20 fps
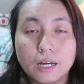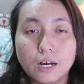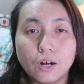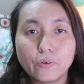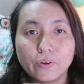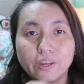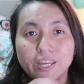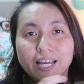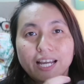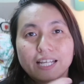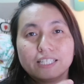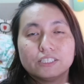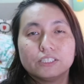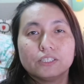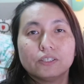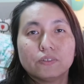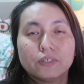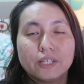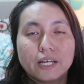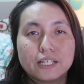Okay guys,
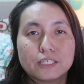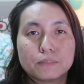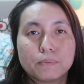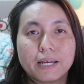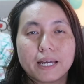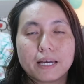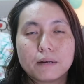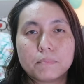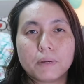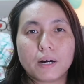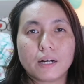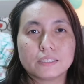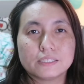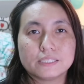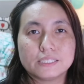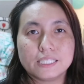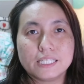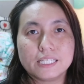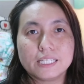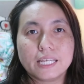so that is my
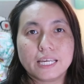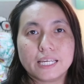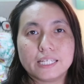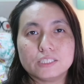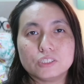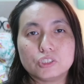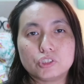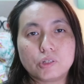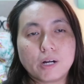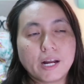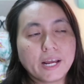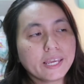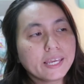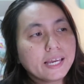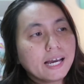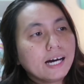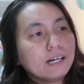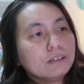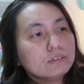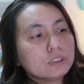unboxing and trying
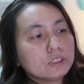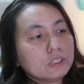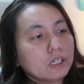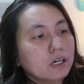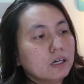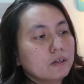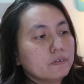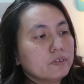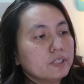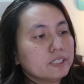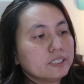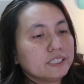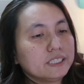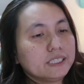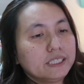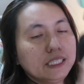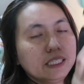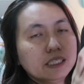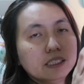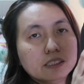out of the
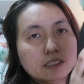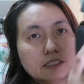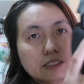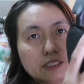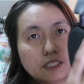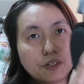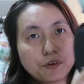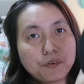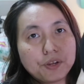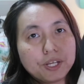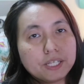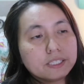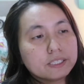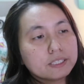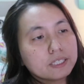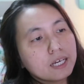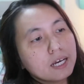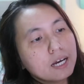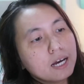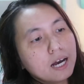
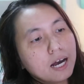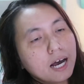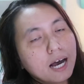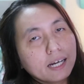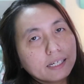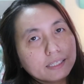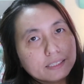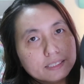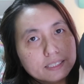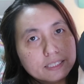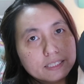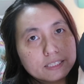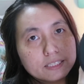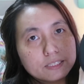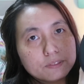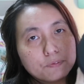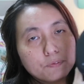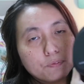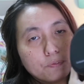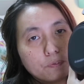SteelSeries
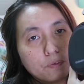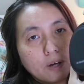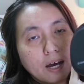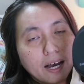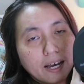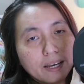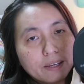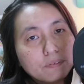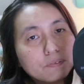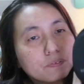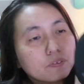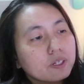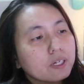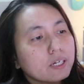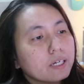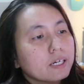Arctis 5.